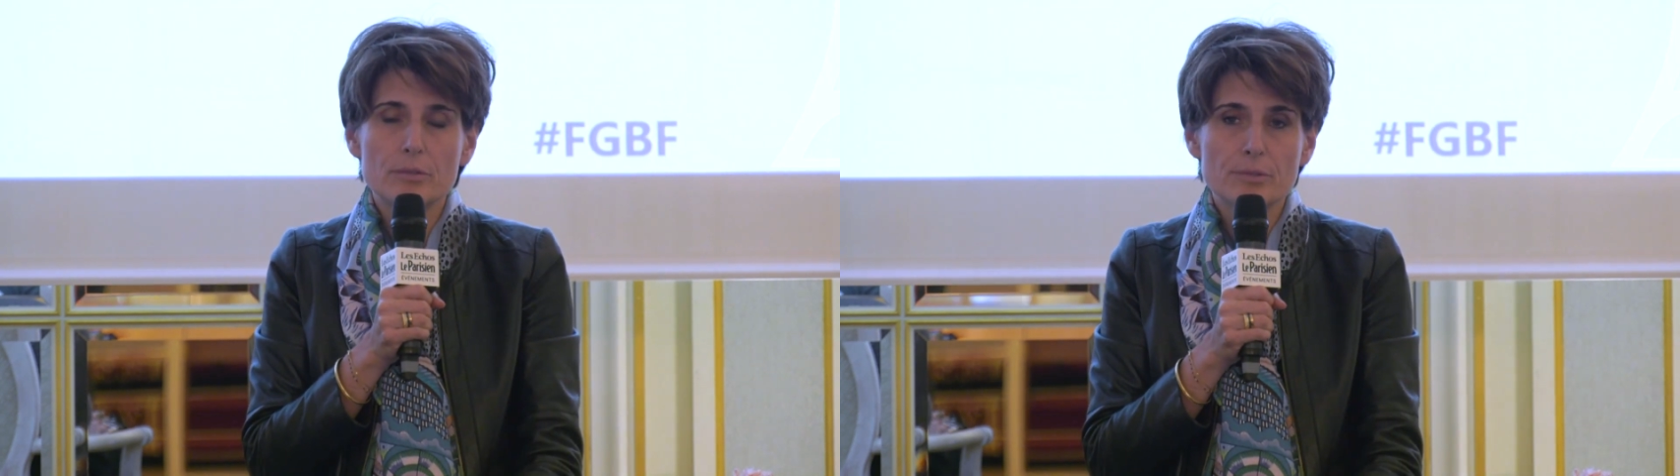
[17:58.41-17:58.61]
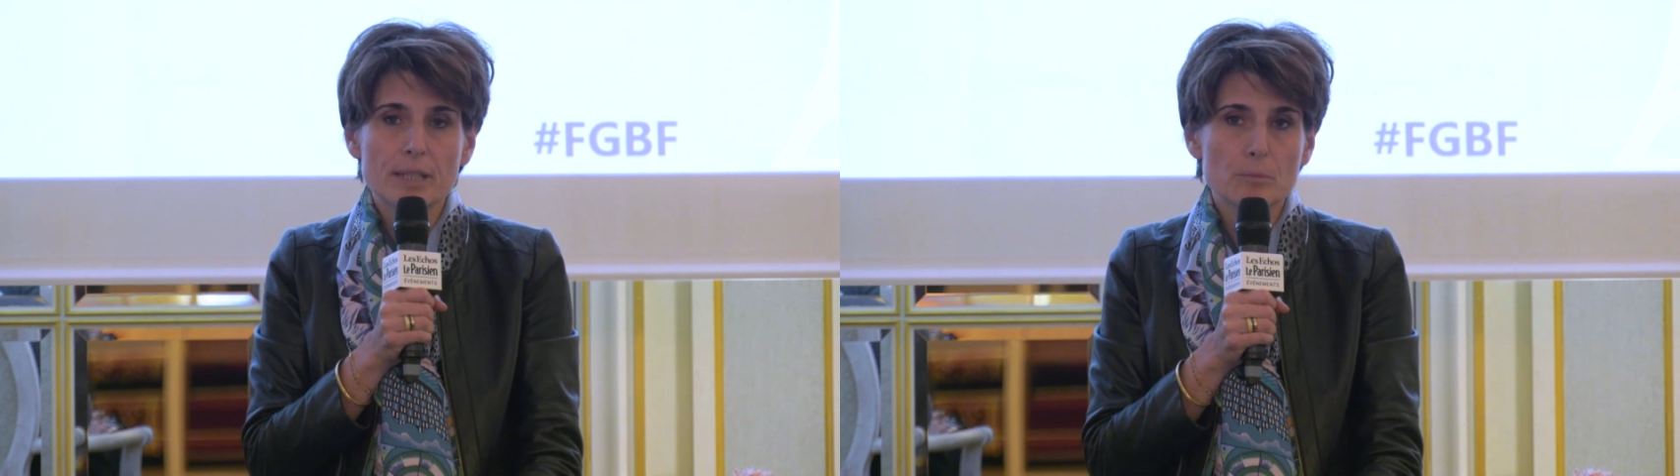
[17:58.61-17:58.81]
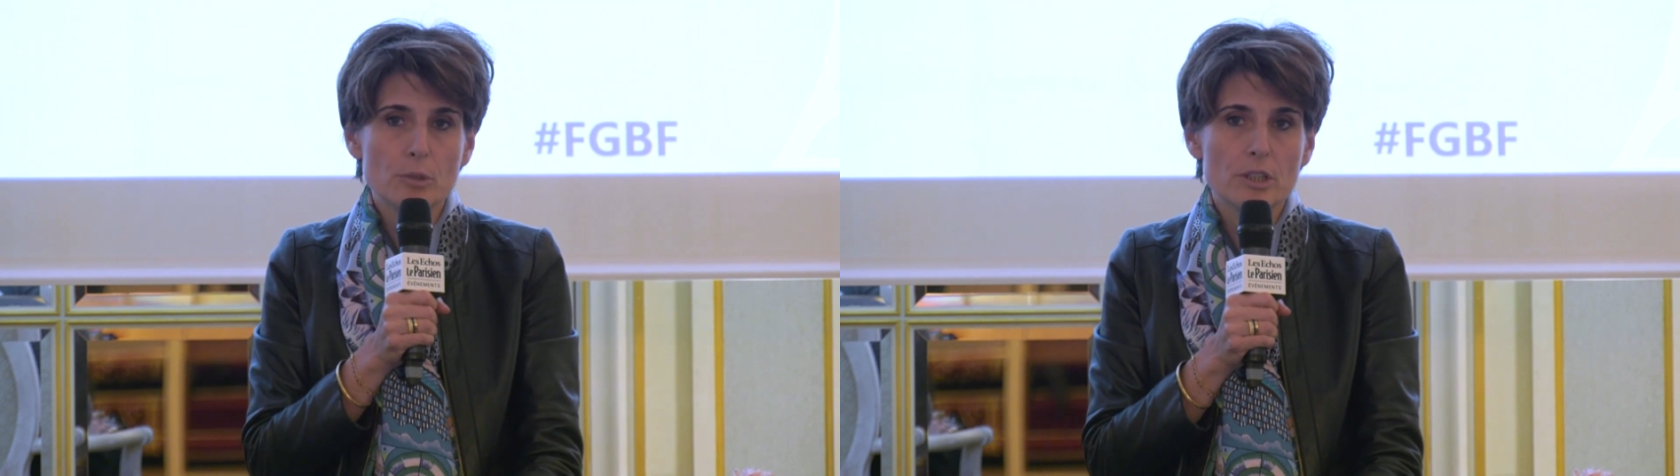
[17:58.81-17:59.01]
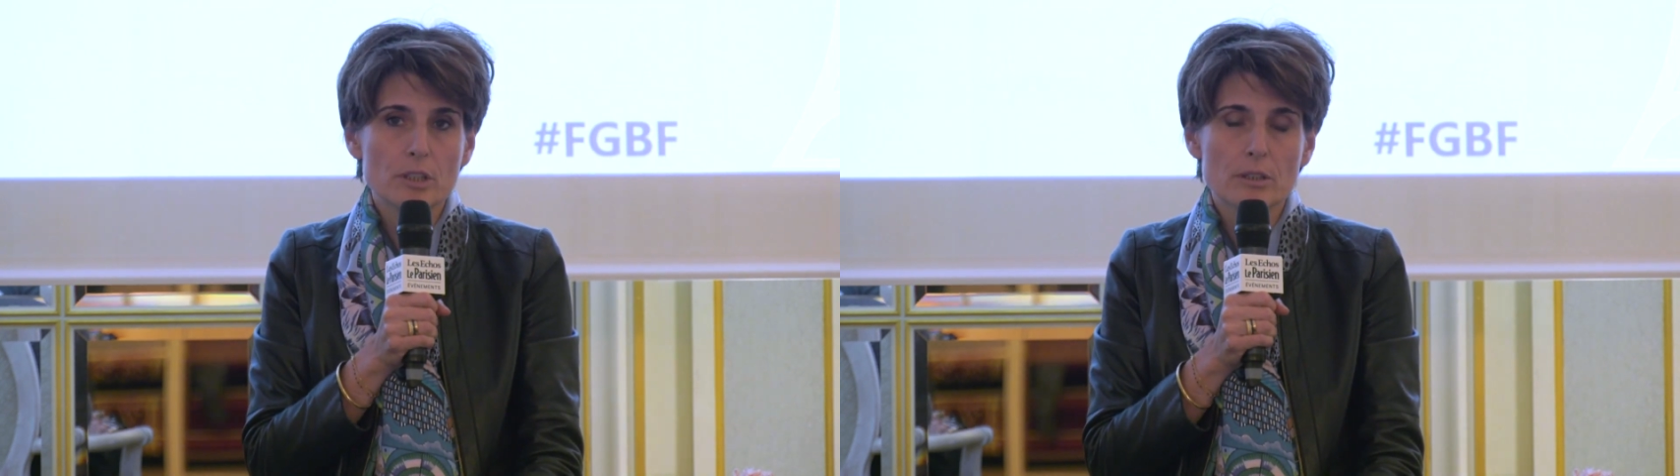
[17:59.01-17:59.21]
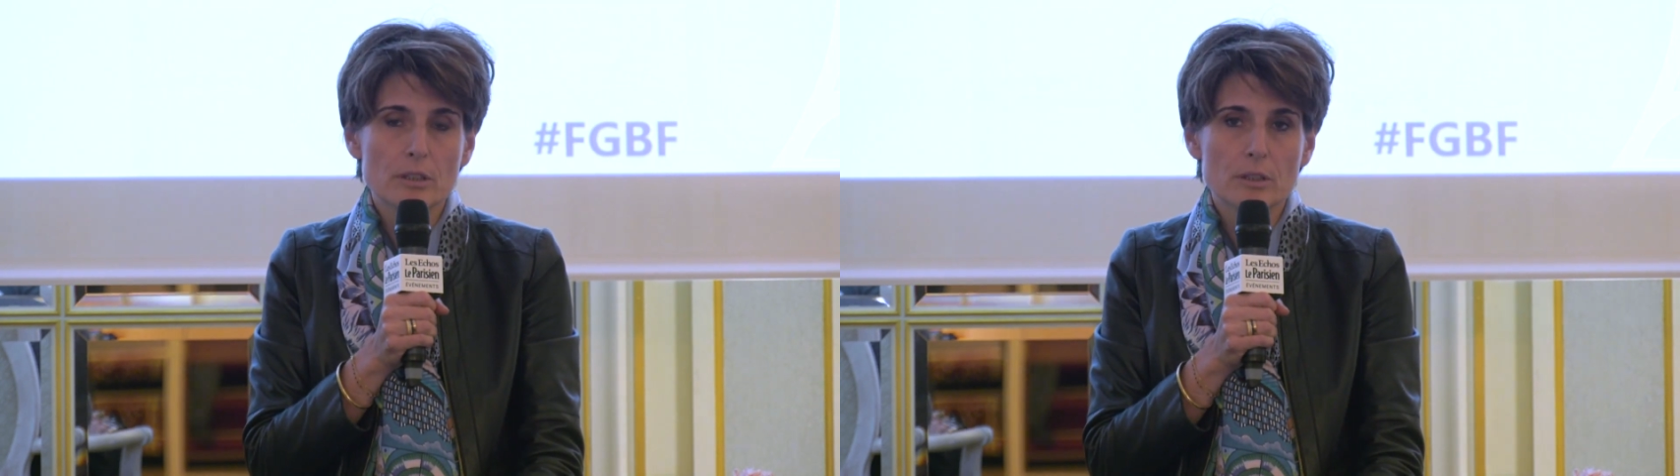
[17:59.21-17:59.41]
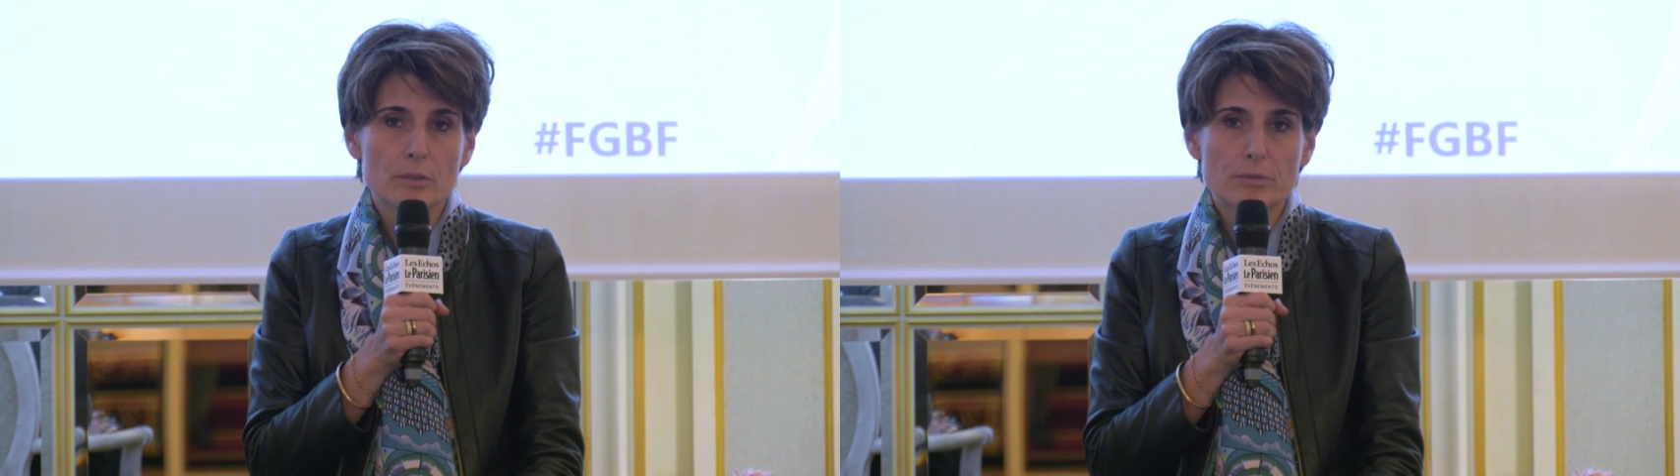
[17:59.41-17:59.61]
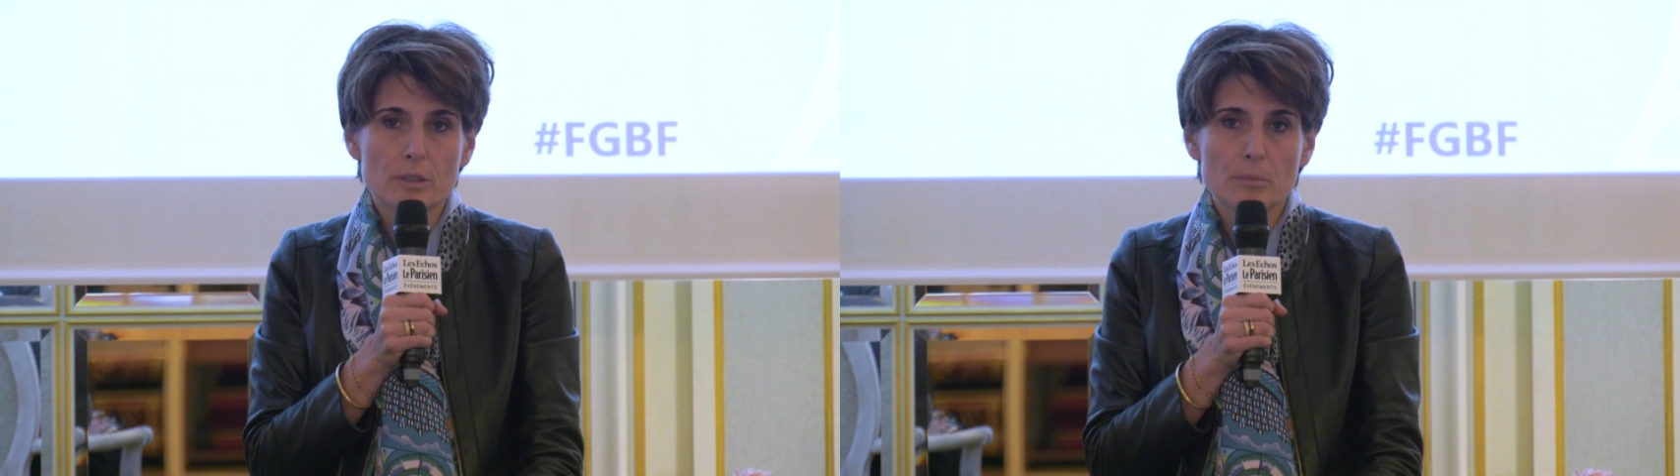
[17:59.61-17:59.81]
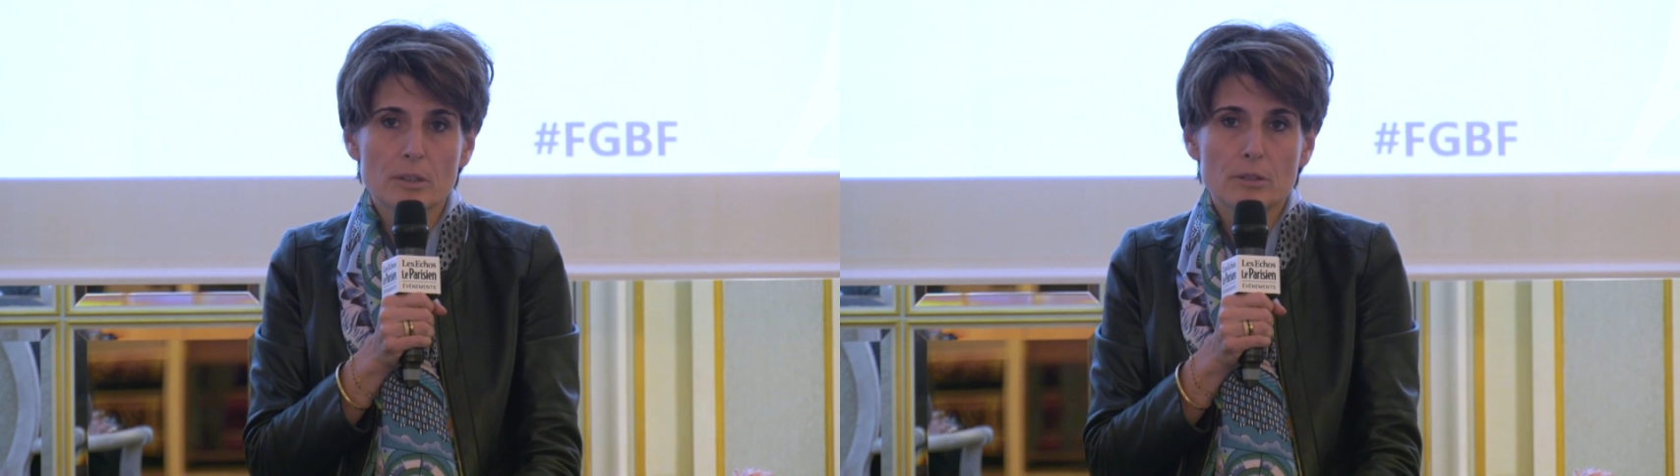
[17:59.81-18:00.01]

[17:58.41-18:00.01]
framework from a